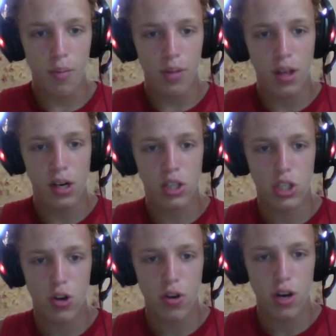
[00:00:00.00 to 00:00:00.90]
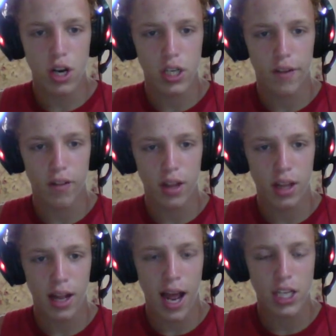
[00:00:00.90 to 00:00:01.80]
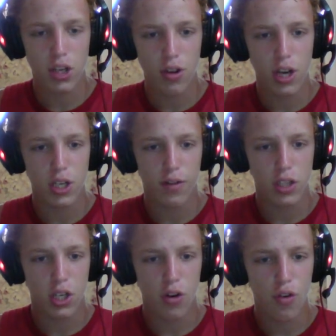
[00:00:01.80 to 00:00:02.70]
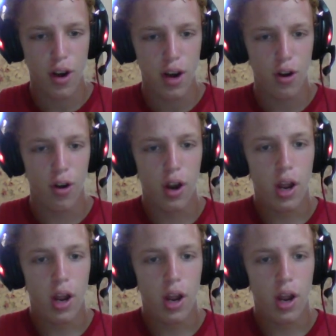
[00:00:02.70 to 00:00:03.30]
There's the last 2 years of his career,